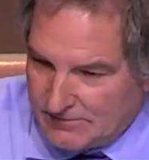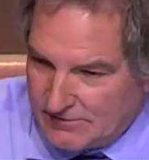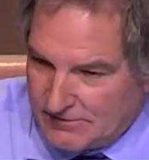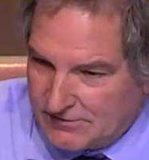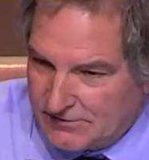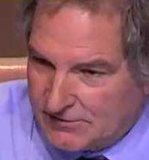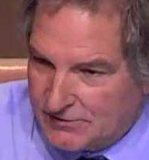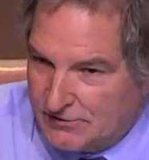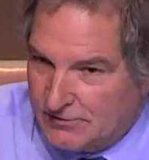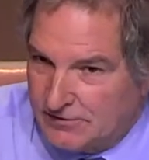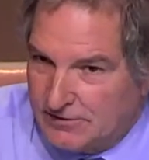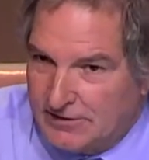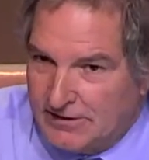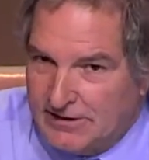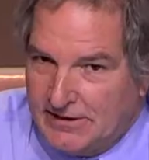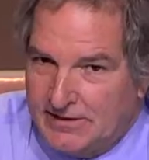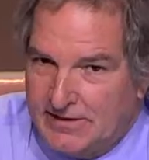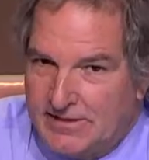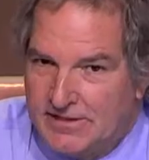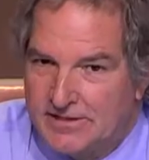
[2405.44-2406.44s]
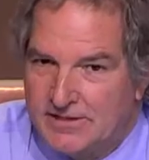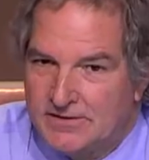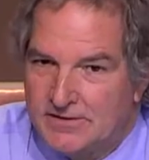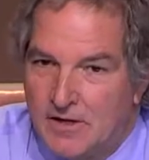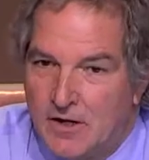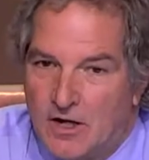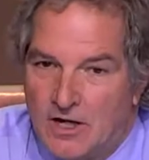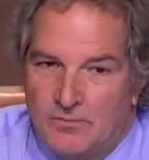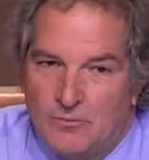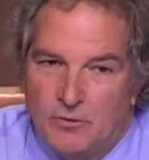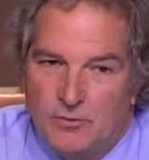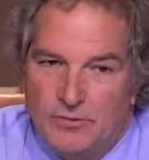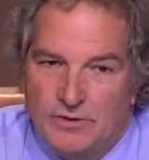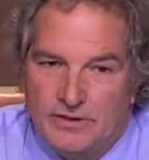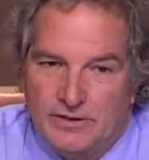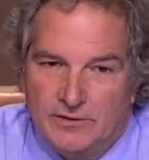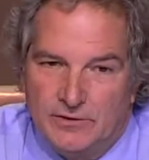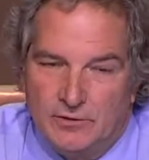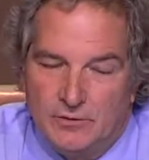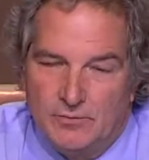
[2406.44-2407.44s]
certainly it is an
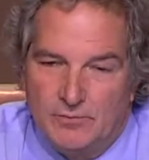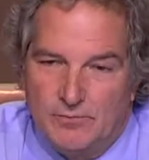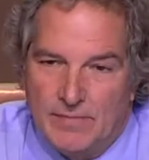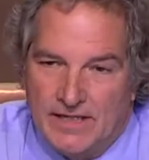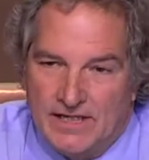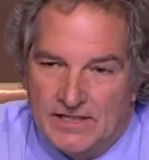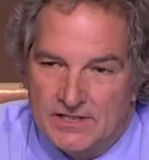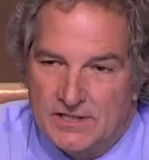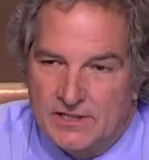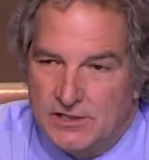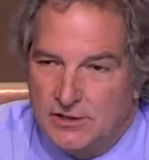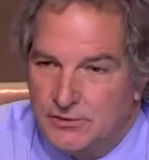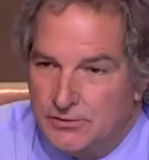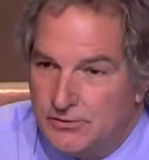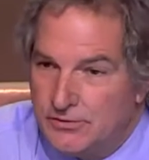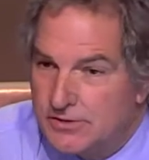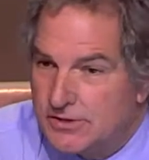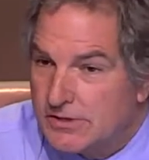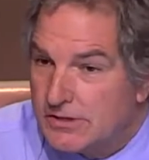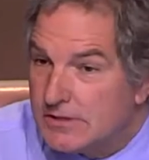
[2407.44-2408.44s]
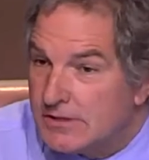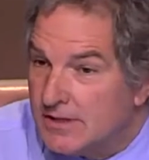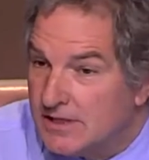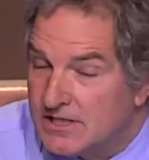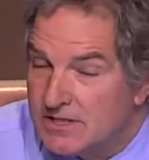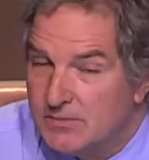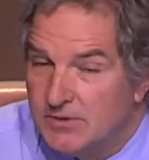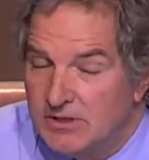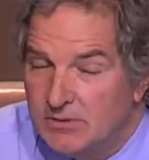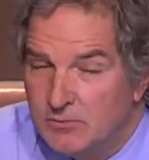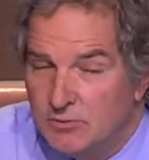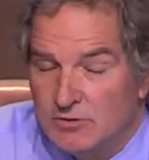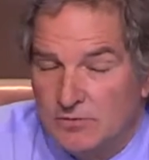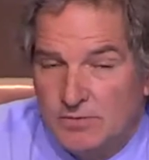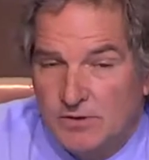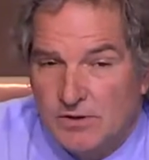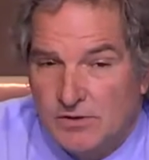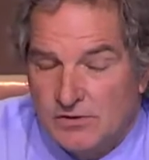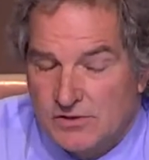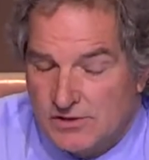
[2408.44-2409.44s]
automobile-based use that's being
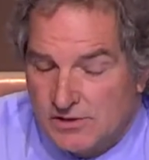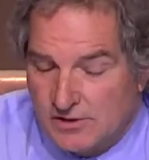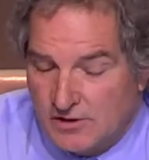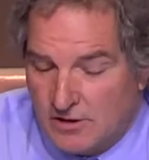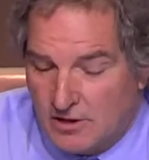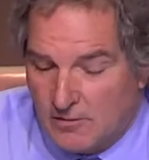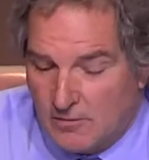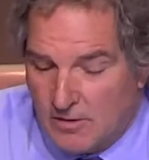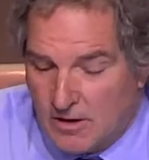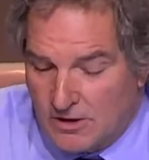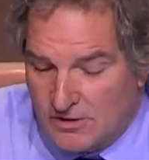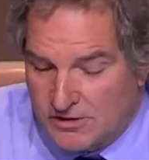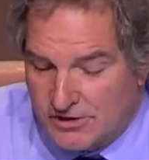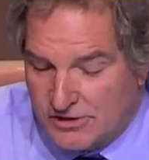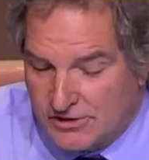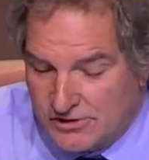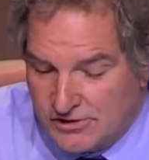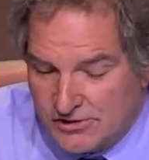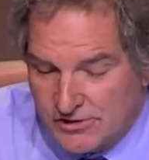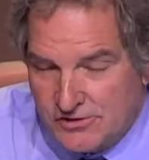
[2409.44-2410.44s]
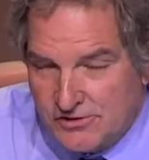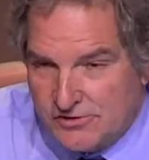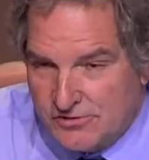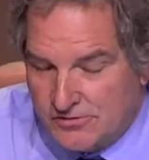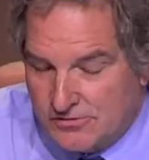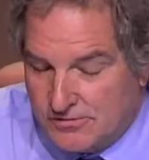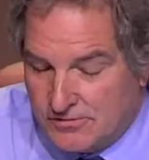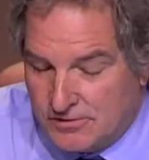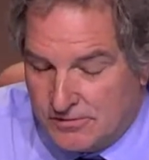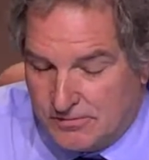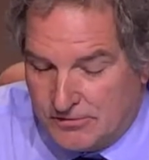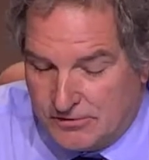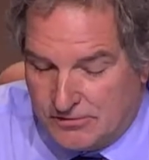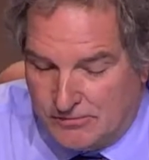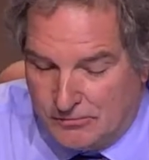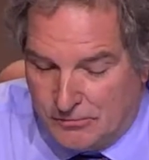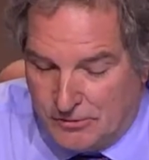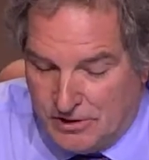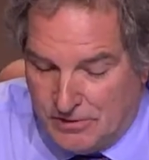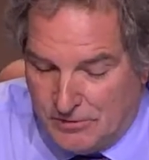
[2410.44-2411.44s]
proposed. A car wash is
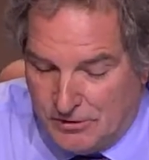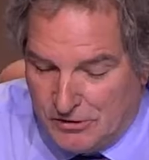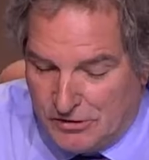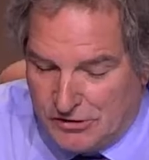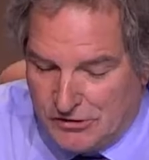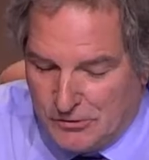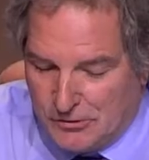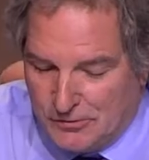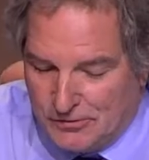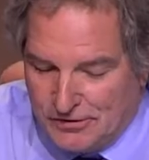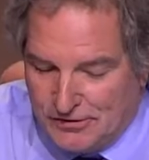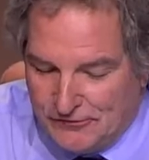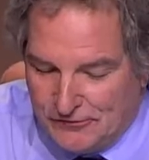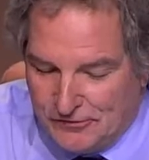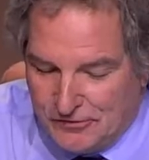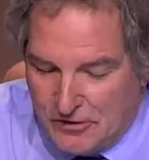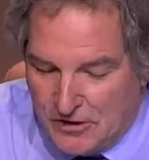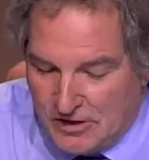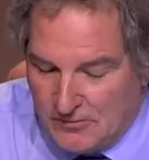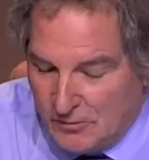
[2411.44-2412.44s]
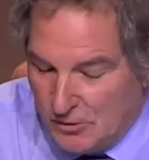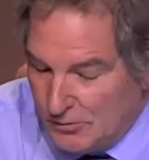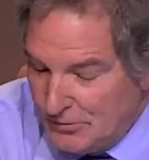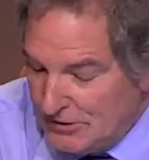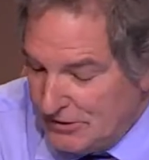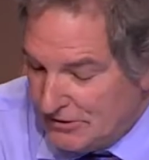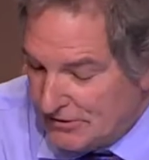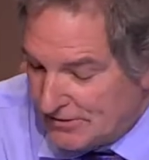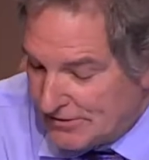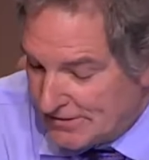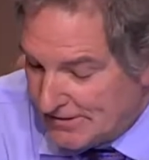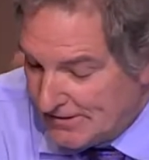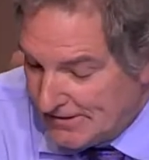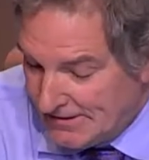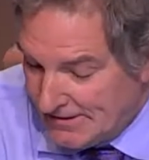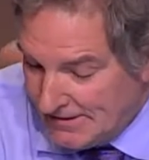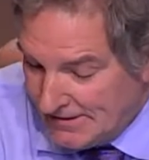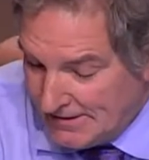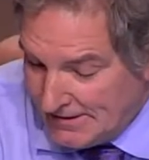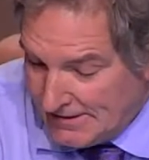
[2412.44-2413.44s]
pretty much solely for automobiles.
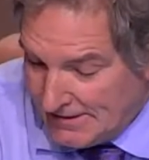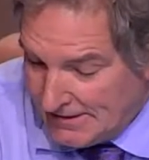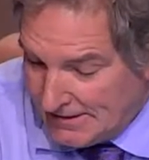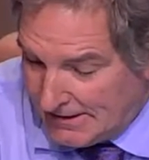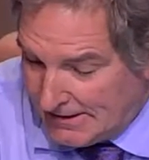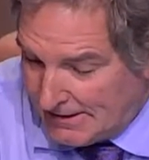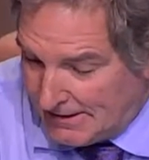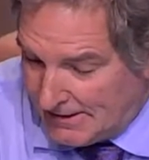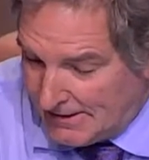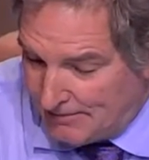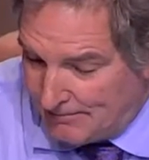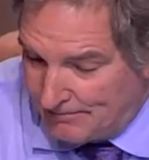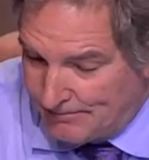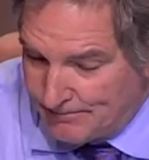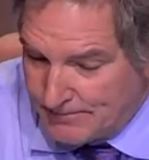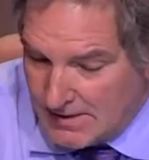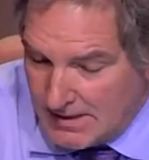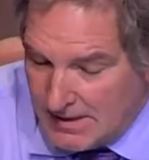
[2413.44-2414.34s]
For